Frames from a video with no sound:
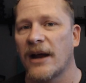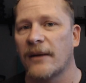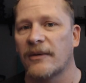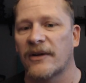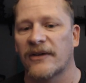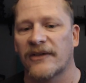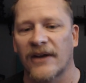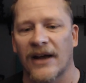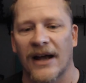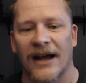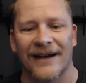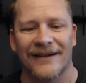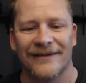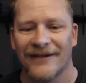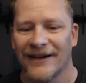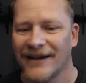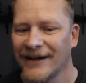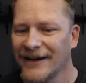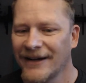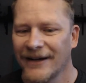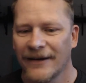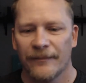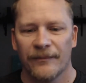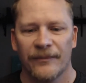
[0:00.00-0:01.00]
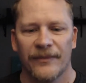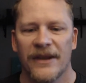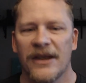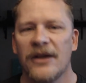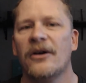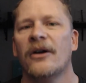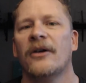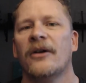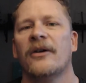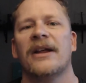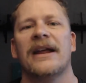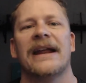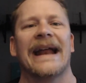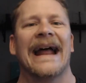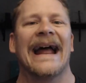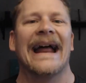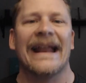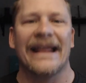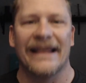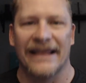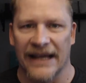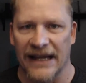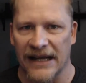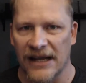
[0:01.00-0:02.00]
design, you don't need
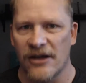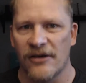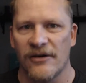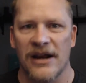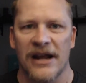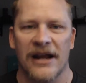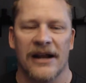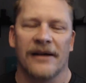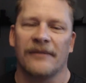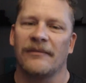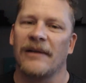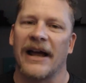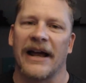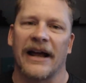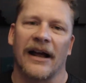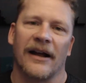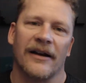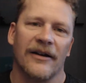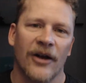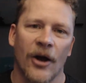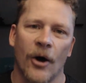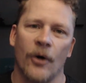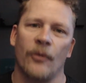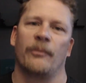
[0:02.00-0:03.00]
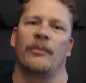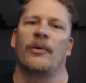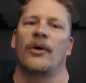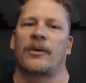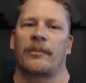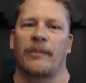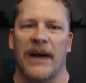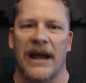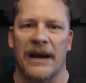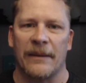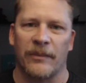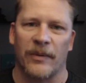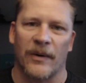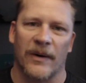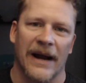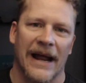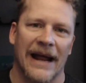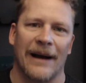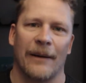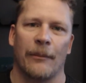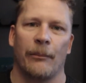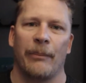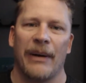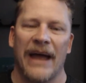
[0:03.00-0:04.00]
anything. You need like a notebook paper and
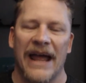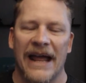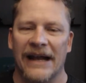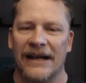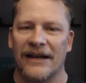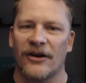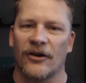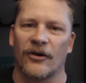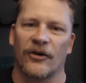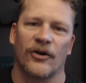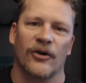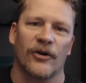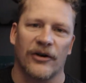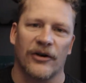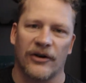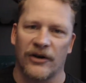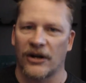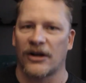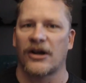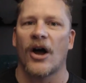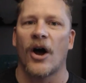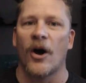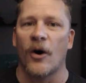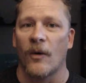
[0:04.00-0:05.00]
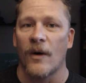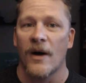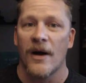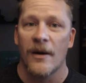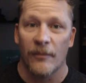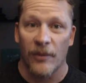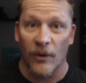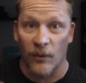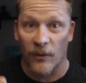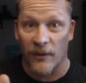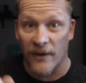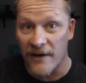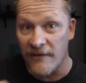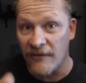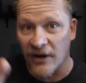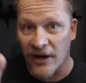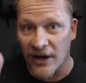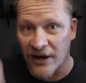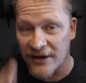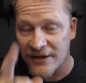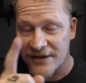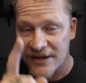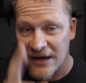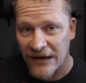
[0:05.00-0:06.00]
a pen. You're good to go. But we're even going
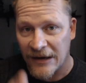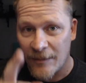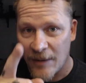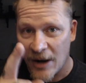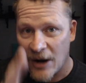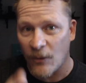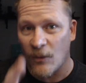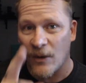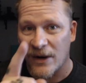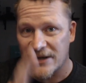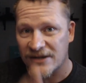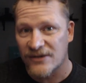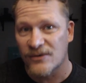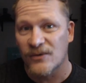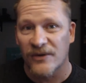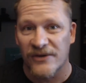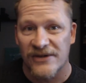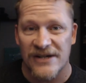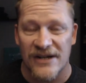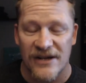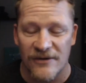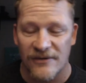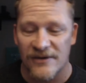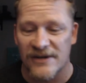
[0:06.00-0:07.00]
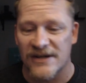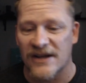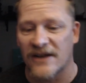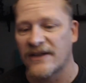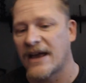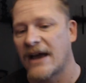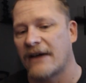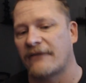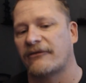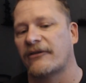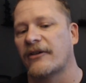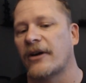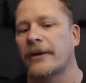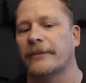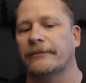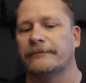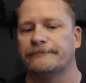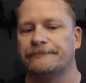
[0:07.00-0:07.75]
to talk about what tools to use on that front.